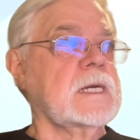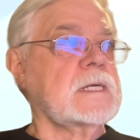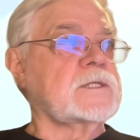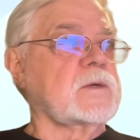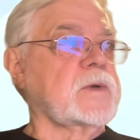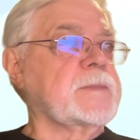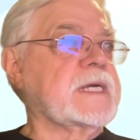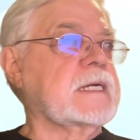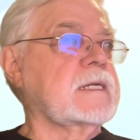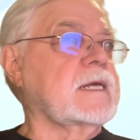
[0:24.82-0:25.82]
Shall we
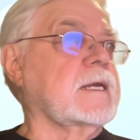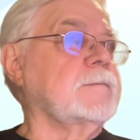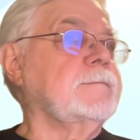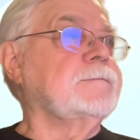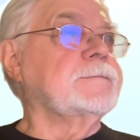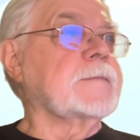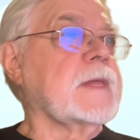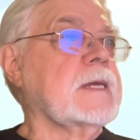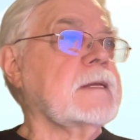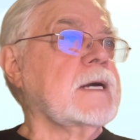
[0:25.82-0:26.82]
begin then?
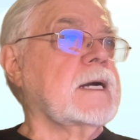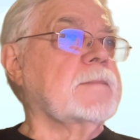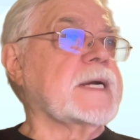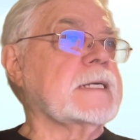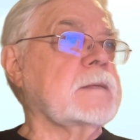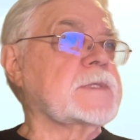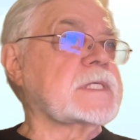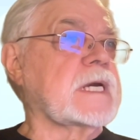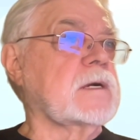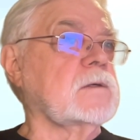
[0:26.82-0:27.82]
My name is
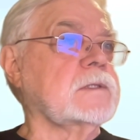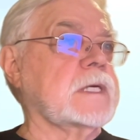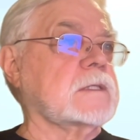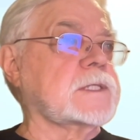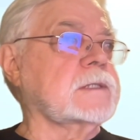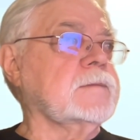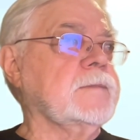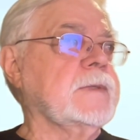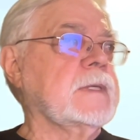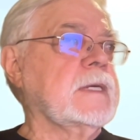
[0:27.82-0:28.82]
Harold Nelson,
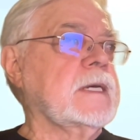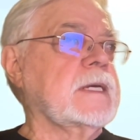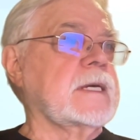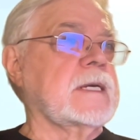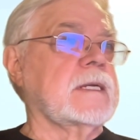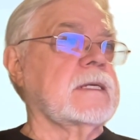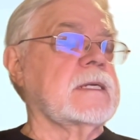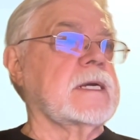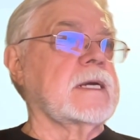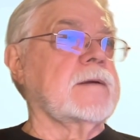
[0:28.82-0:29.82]

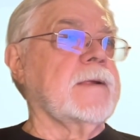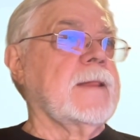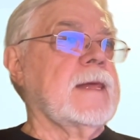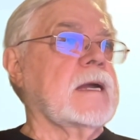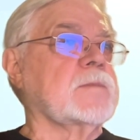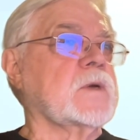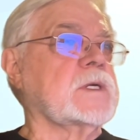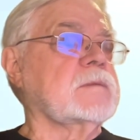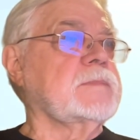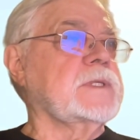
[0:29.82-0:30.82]
and I'm
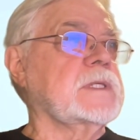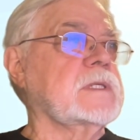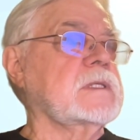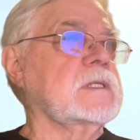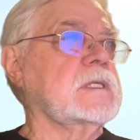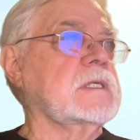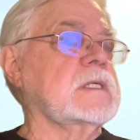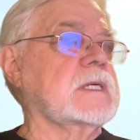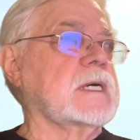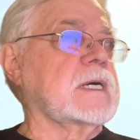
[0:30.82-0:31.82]
going to be
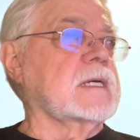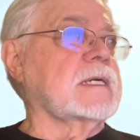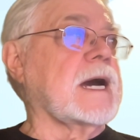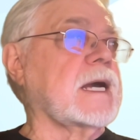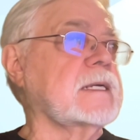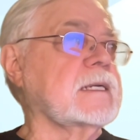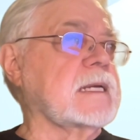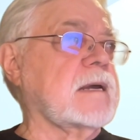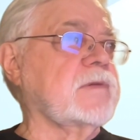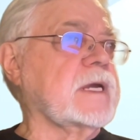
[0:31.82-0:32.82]
the guide and
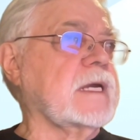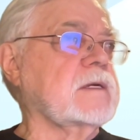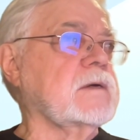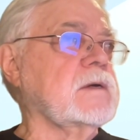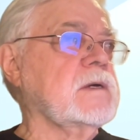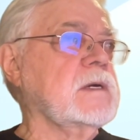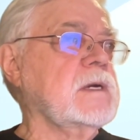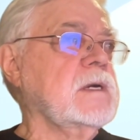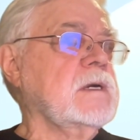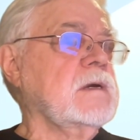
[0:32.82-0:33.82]
navigator
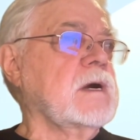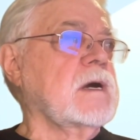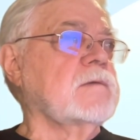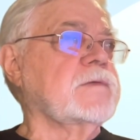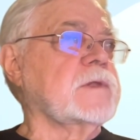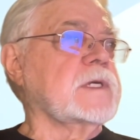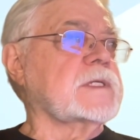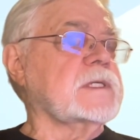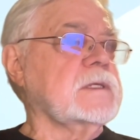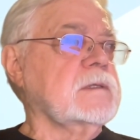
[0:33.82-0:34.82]
for
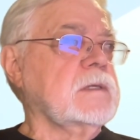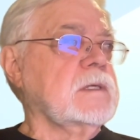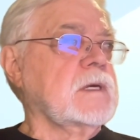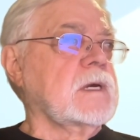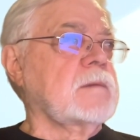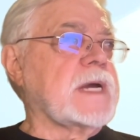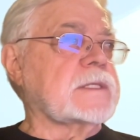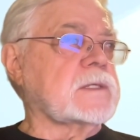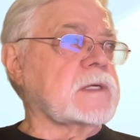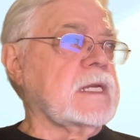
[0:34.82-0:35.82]
this
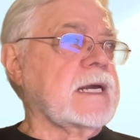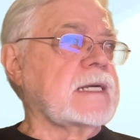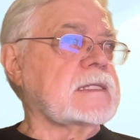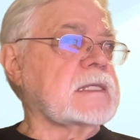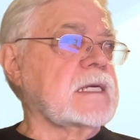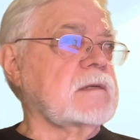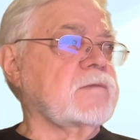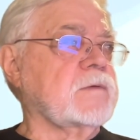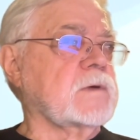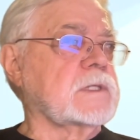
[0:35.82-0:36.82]
masterclass and
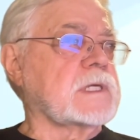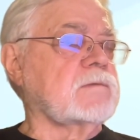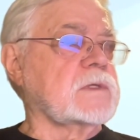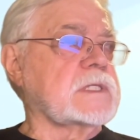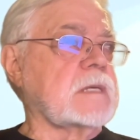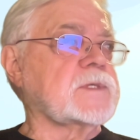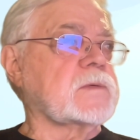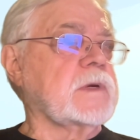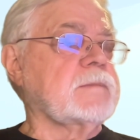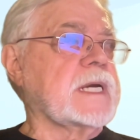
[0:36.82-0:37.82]
for several
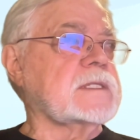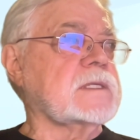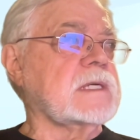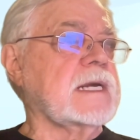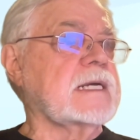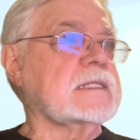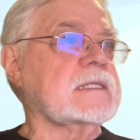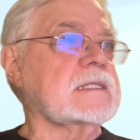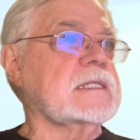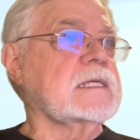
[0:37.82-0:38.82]
subsequent
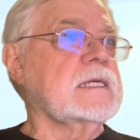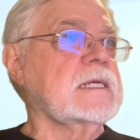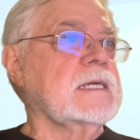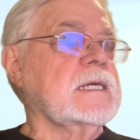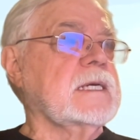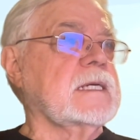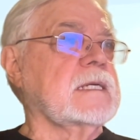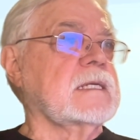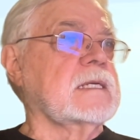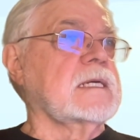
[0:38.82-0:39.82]
masterclasses in